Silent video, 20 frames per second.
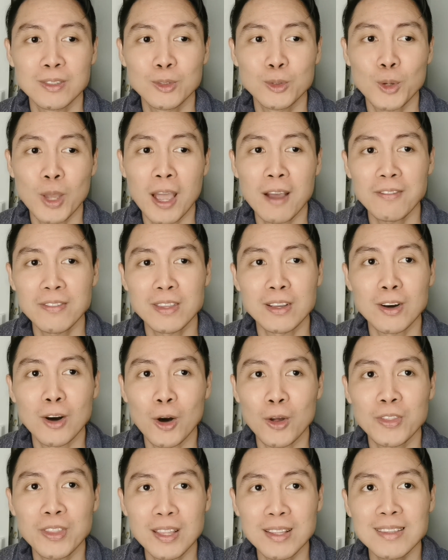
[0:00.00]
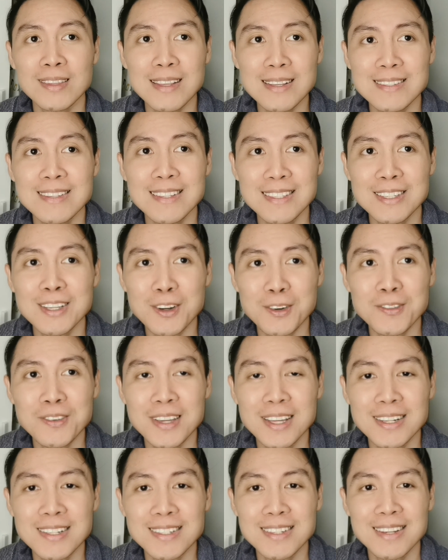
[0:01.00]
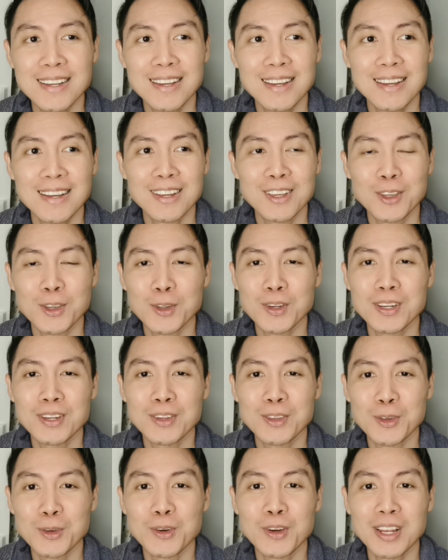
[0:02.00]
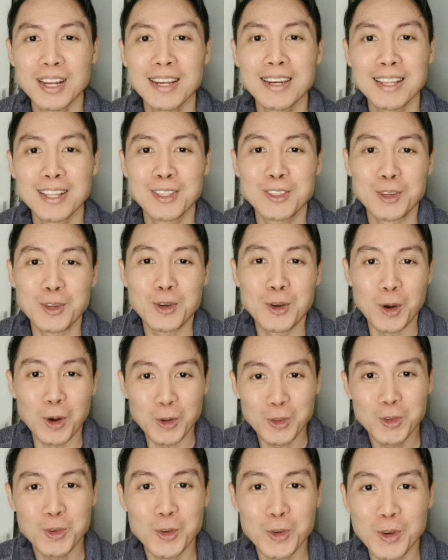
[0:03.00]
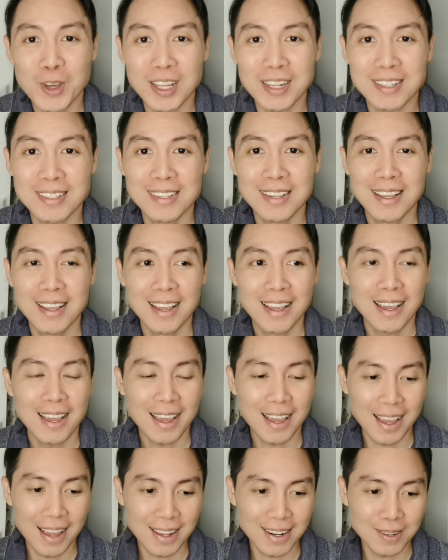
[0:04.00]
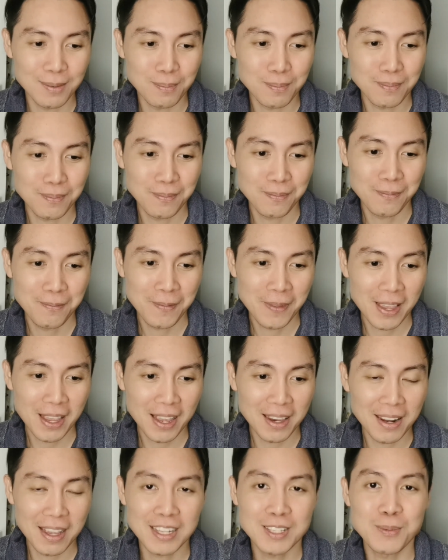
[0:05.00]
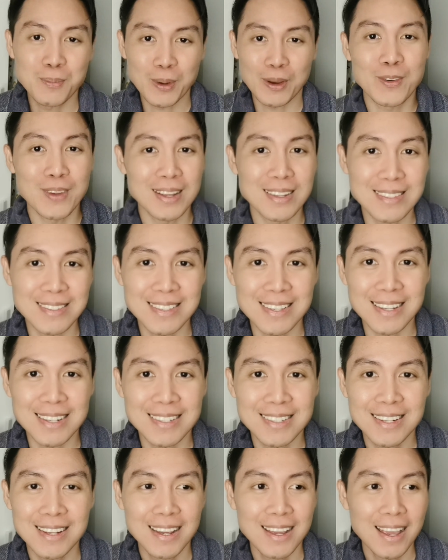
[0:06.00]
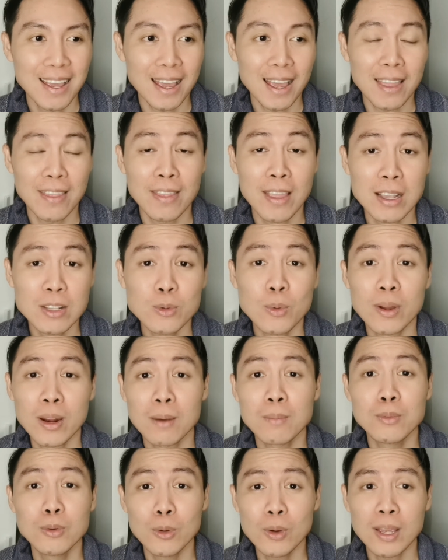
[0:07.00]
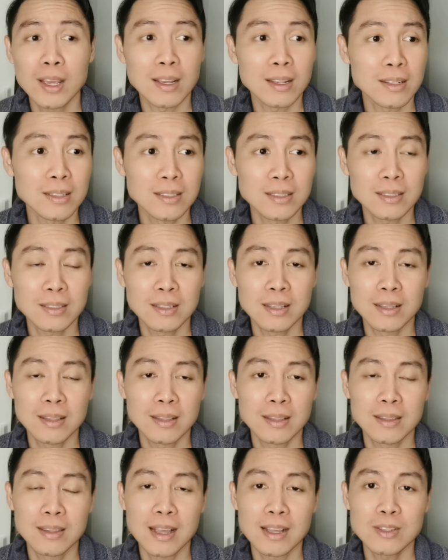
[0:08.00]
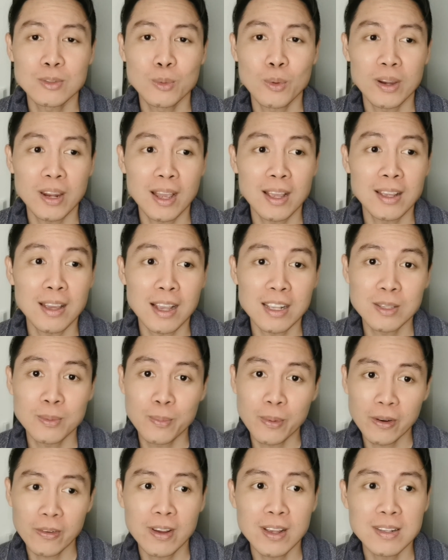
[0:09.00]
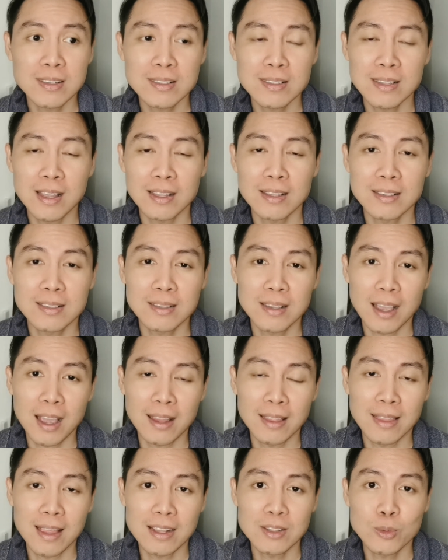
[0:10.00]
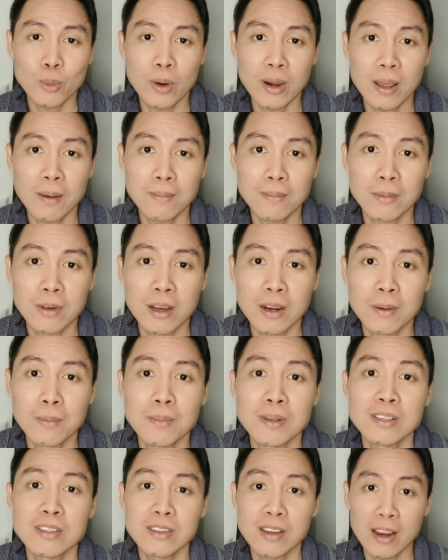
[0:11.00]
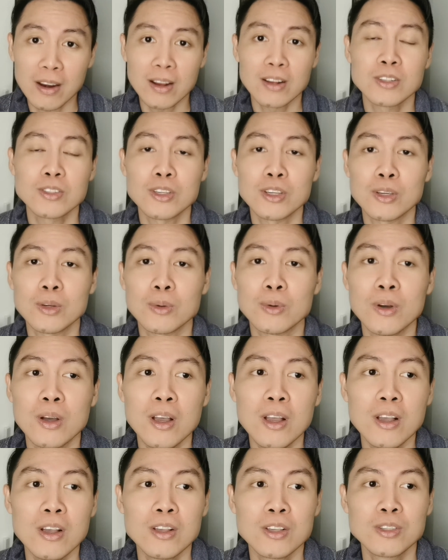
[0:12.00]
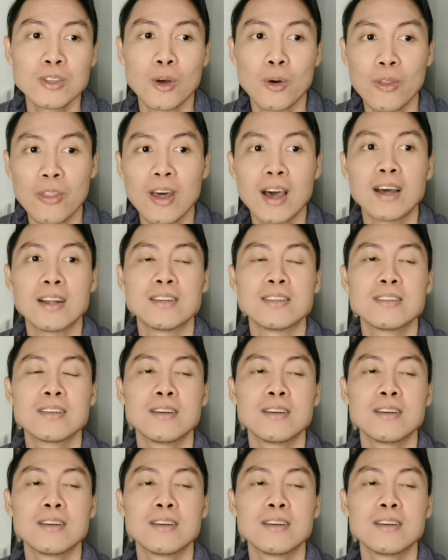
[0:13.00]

have the authenticity of it. You really need to go through it and experience it. And that's what I'm doing. That's what I experienced, and that's what I'm gonna be sharing to you, so that